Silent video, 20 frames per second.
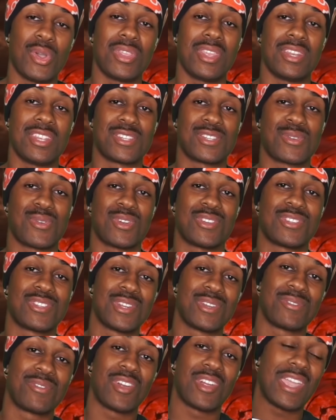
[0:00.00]
the Discord
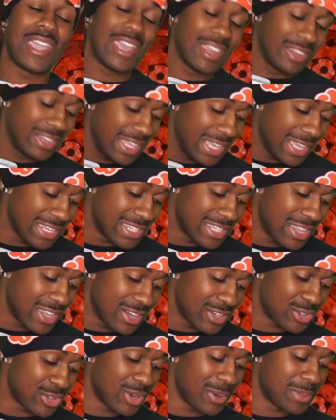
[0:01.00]
server. Link is in the
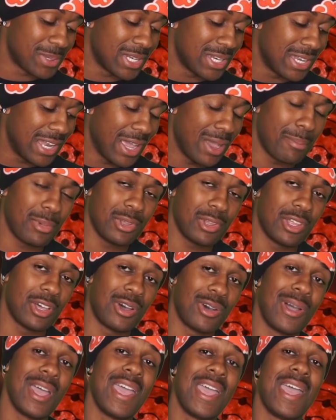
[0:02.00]
description down
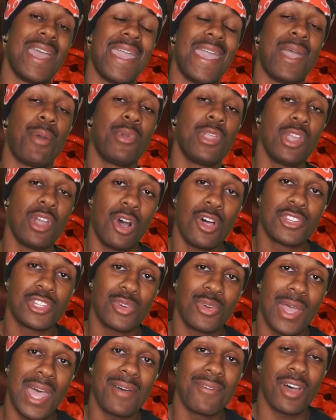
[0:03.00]
below. And we also
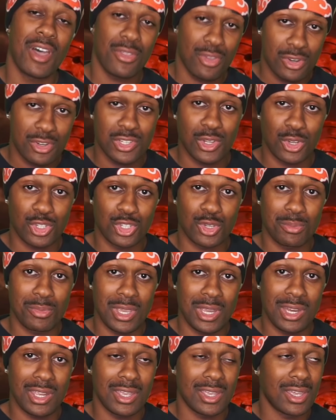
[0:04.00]
have other social
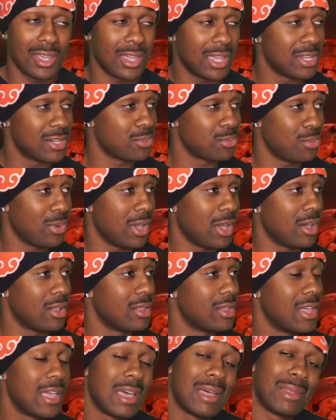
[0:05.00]
media as well,
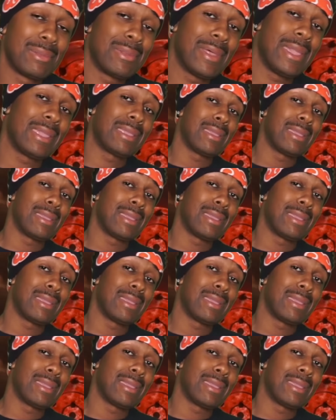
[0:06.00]
like